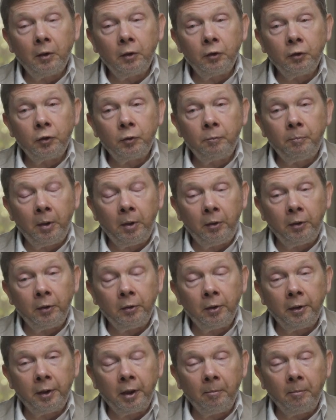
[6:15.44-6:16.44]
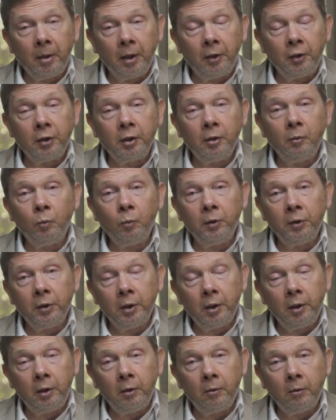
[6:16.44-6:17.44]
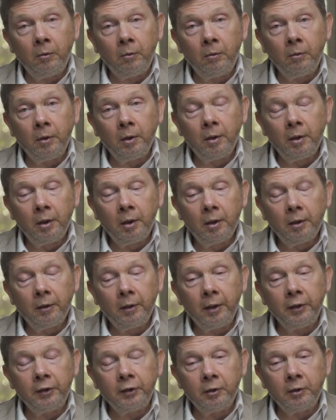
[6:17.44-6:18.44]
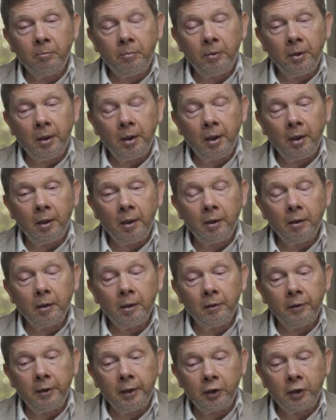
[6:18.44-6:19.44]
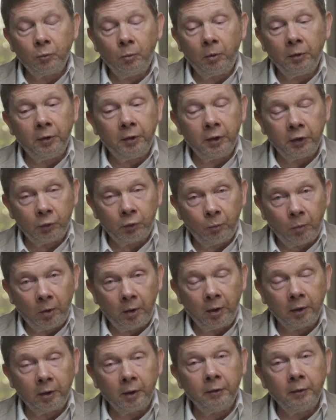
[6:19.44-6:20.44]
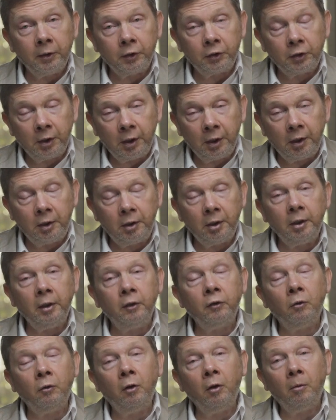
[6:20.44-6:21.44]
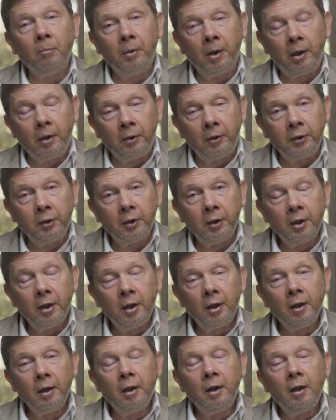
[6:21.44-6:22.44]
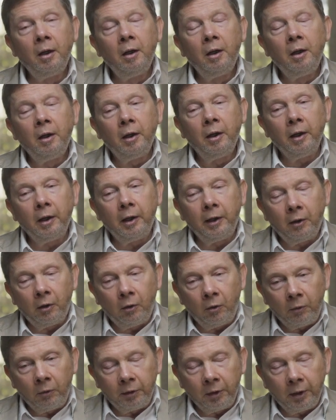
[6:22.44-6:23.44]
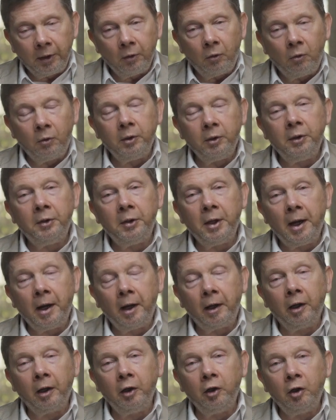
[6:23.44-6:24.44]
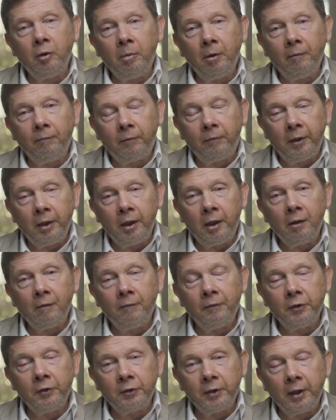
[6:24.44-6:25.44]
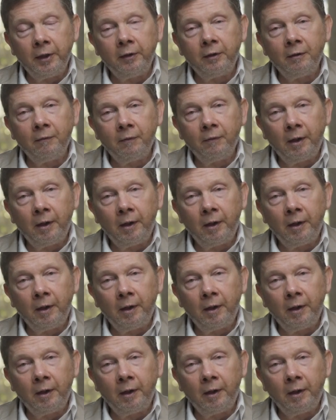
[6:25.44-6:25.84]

spiritual dimension within you. That's the being, and that's what this work and this teaching is all about. Only, only there can you be free of the sense of